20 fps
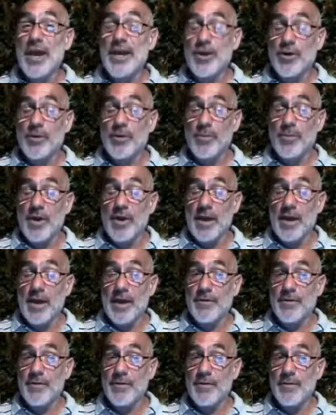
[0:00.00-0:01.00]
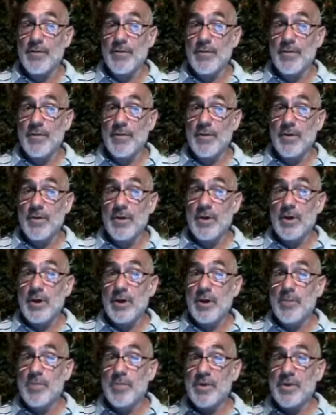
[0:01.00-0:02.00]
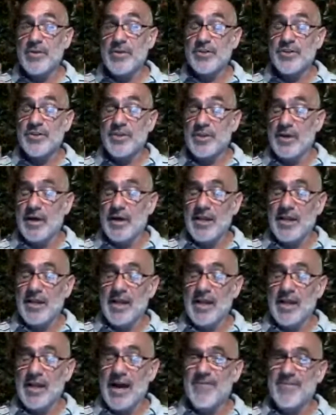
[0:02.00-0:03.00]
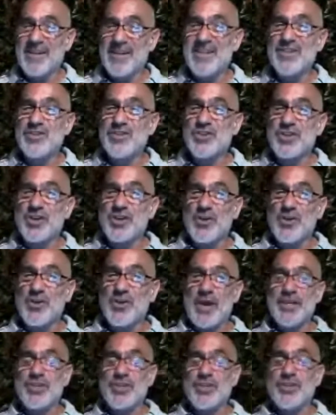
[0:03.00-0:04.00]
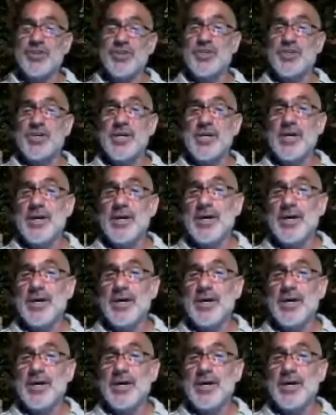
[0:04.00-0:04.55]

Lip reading: your brand. But there's a lot of considerations